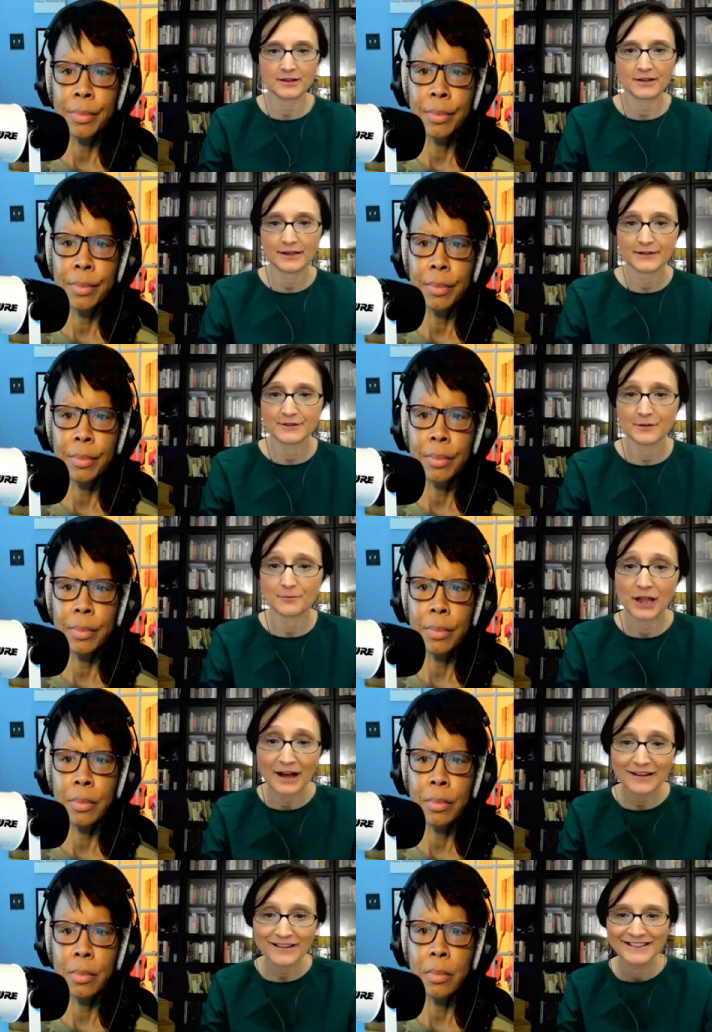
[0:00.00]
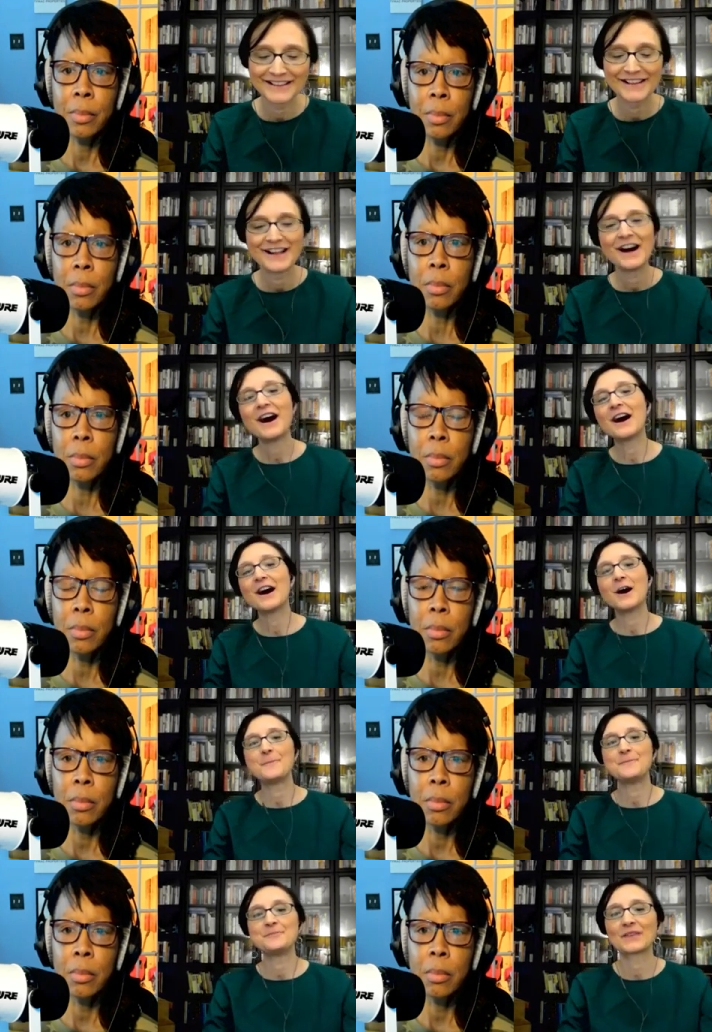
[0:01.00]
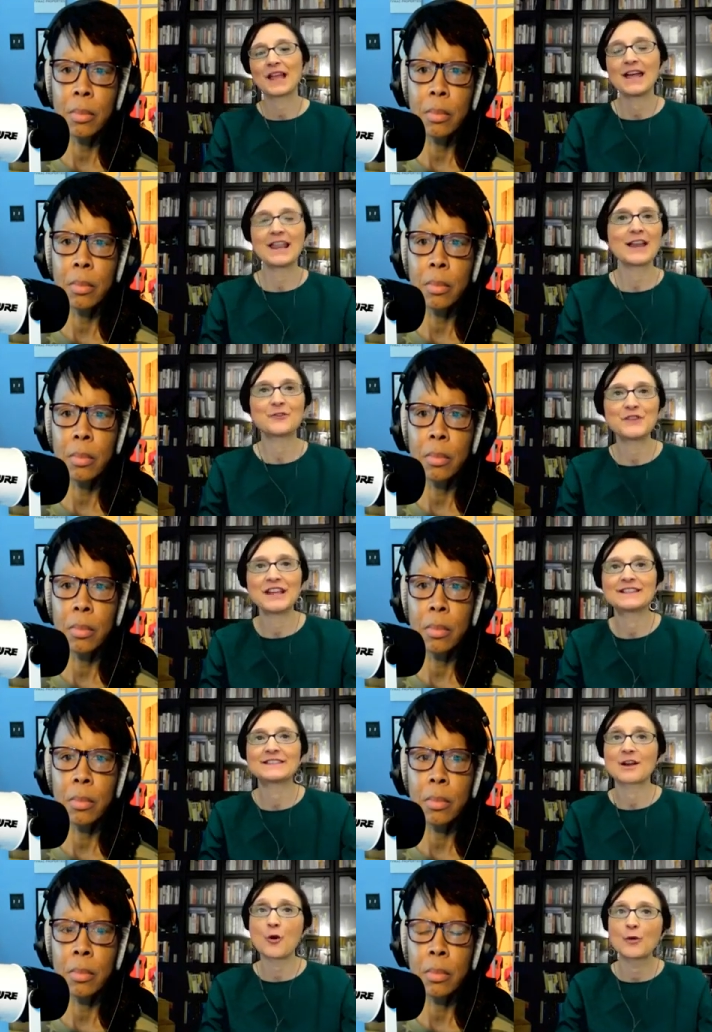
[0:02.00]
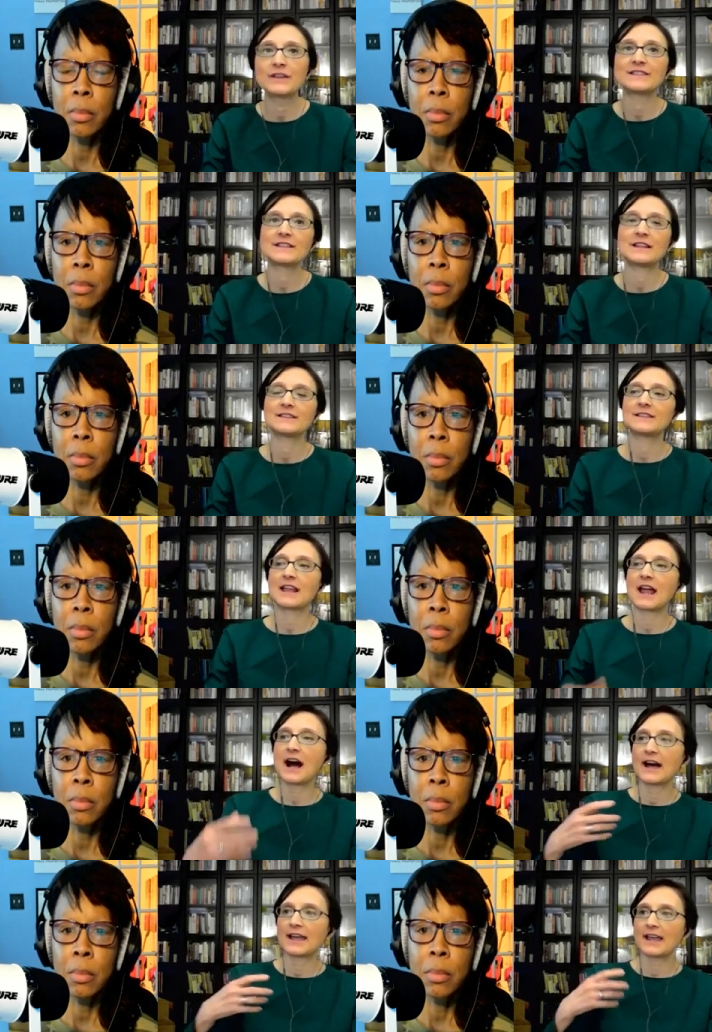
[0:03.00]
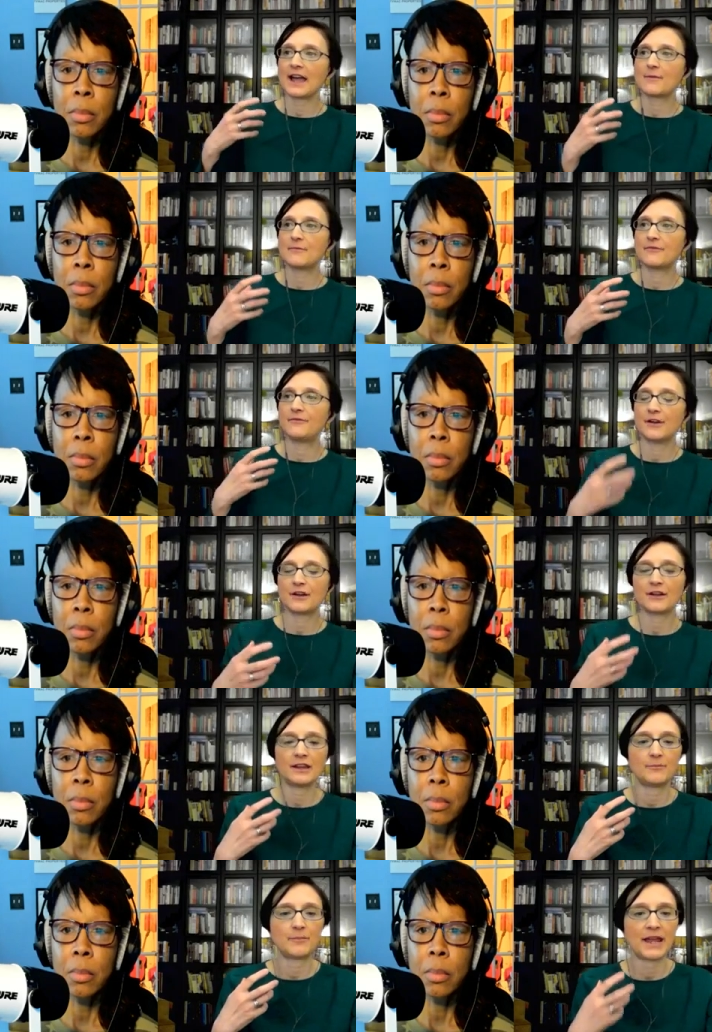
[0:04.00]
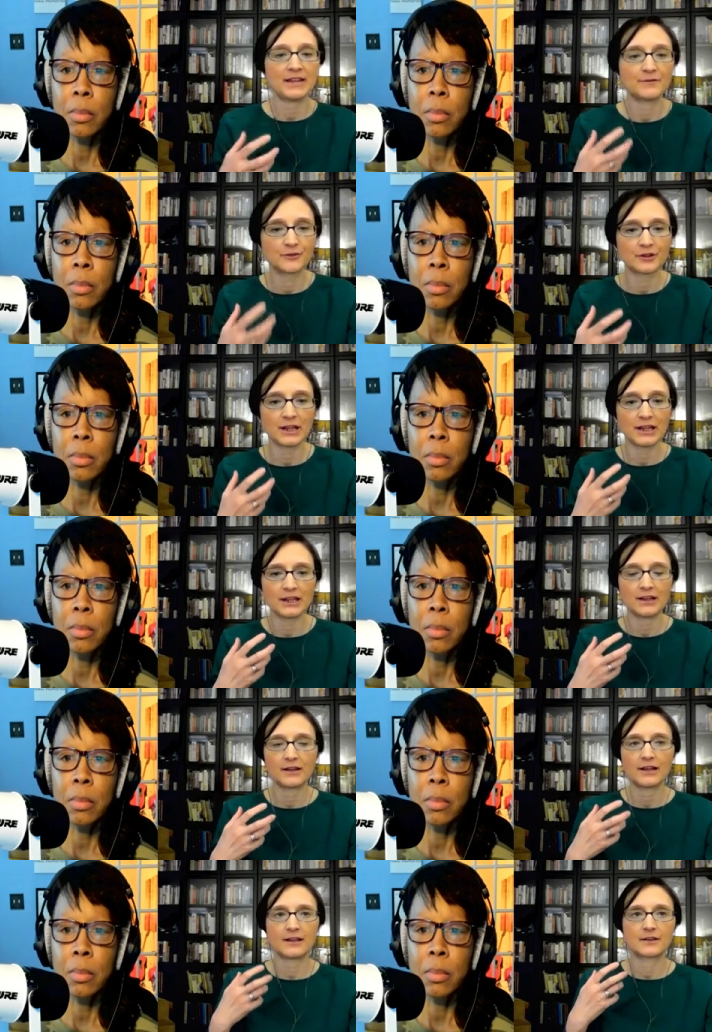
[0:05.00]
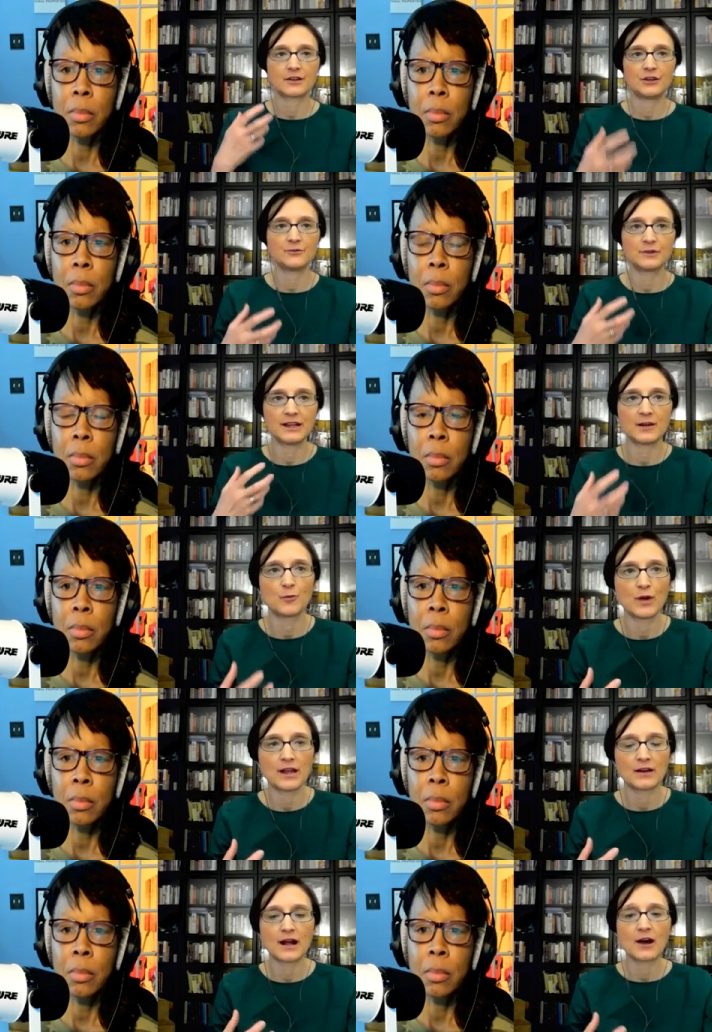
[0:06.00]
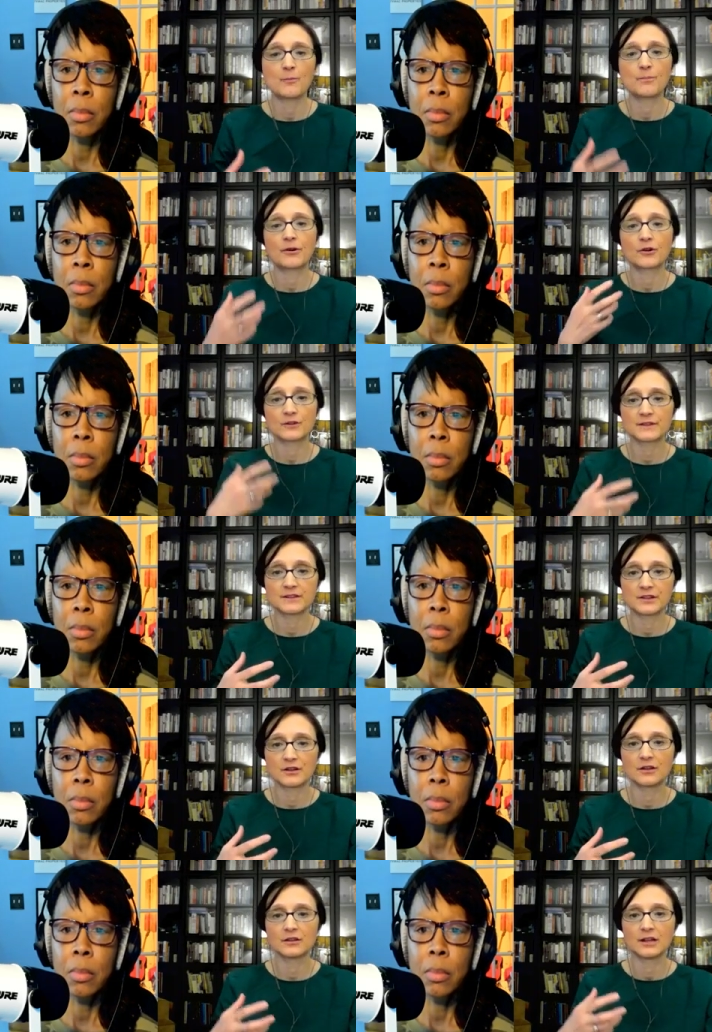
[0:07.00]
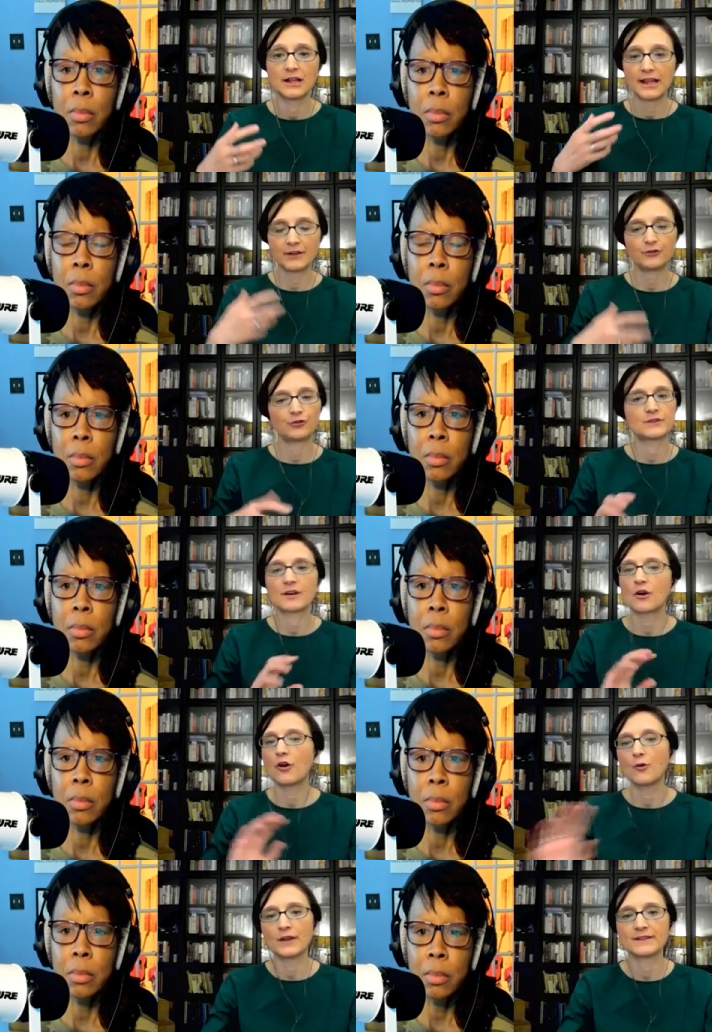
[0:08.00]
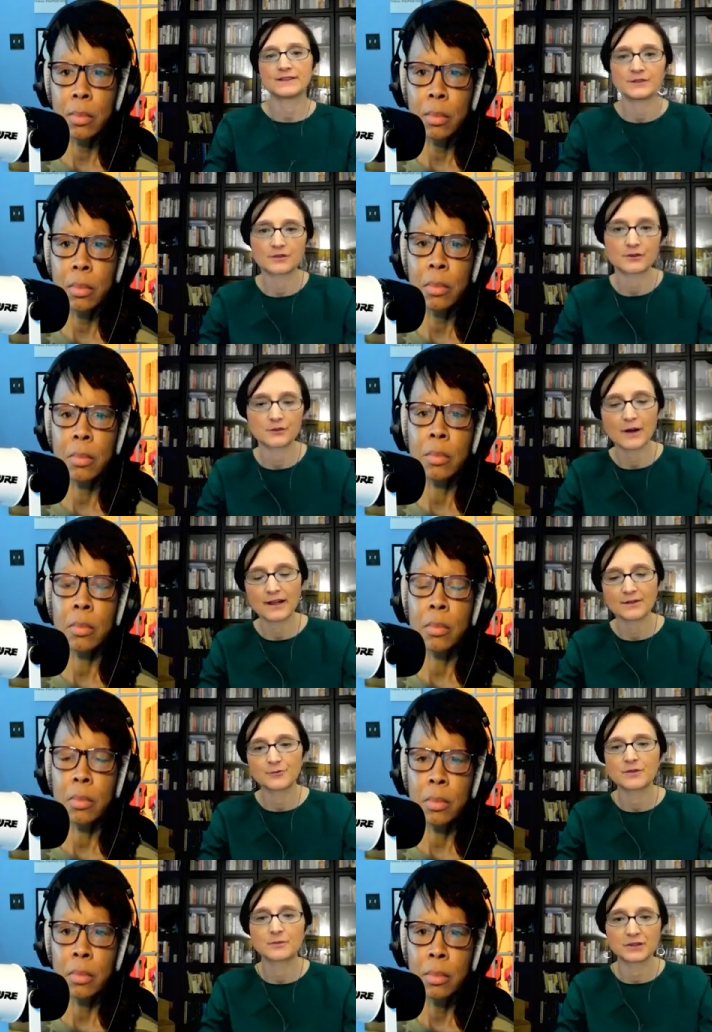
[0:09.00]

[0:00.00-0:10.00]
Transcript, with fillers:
Speaker 1: on the Eastern Bloc. And I don't think it's a coincidence that I am very painfully and acutely aware how personal issues are always intertwined